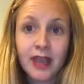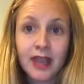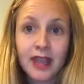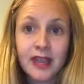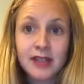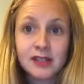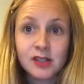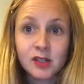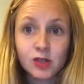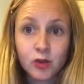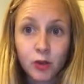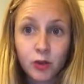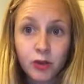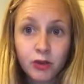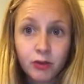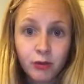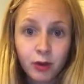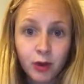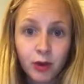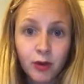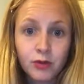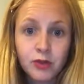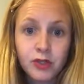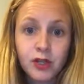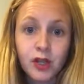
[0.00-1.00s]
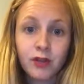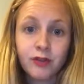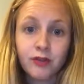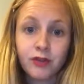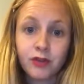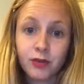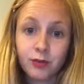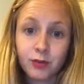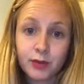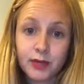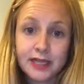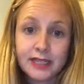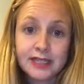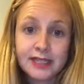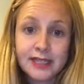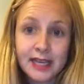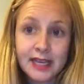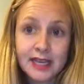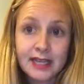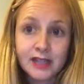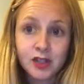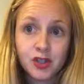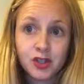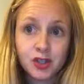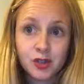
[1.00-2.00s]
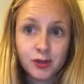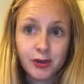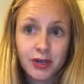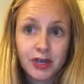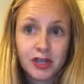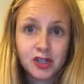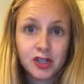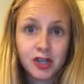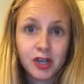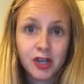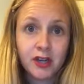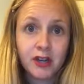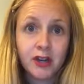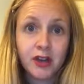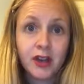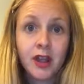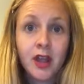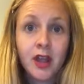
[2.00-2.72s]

a sore throat of 3 days duration.